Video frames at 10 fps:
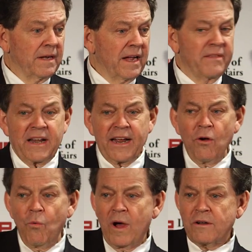And then I
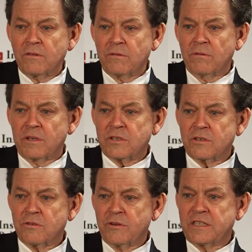go wander through the
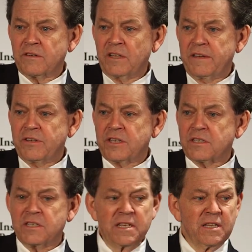streets of Cleveland
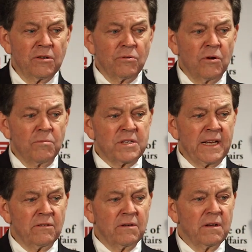just to see the old
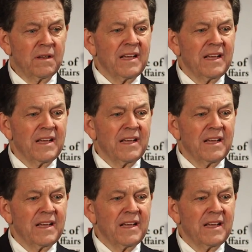hometown.